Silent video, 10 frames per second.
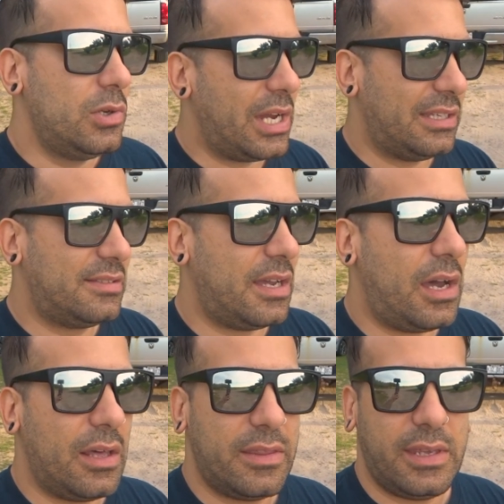You guys
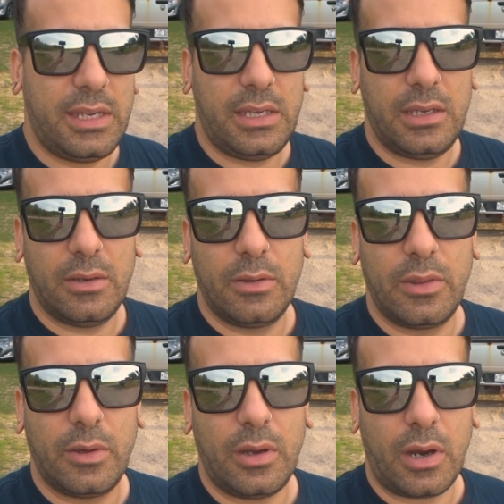saw
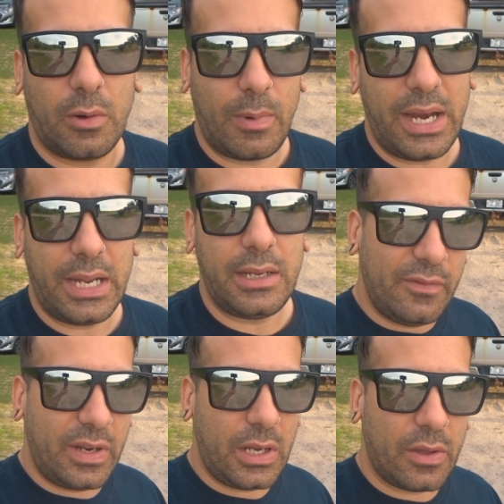our wedding
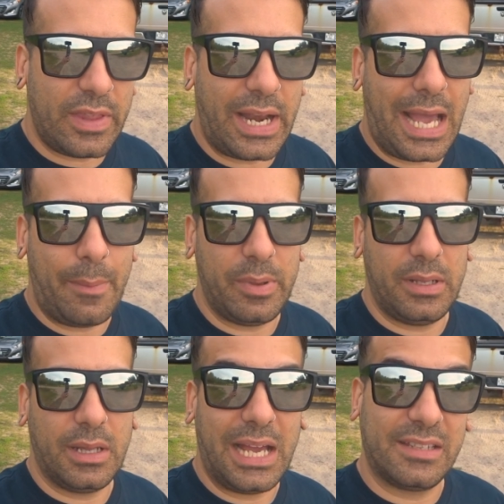video that
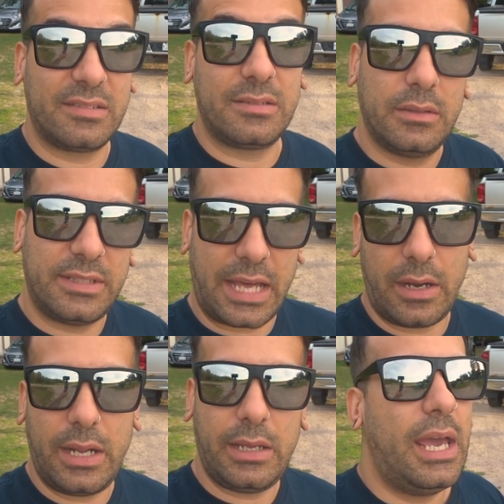happened last
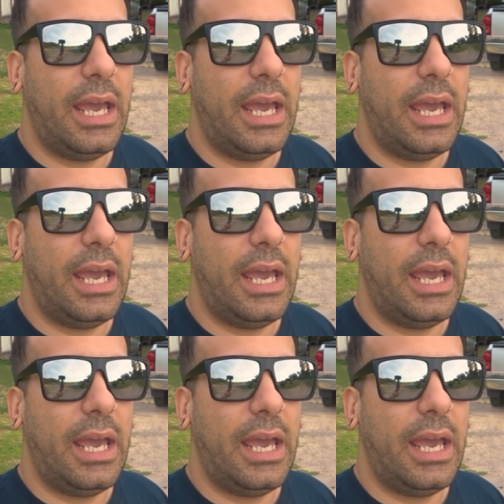Saturday,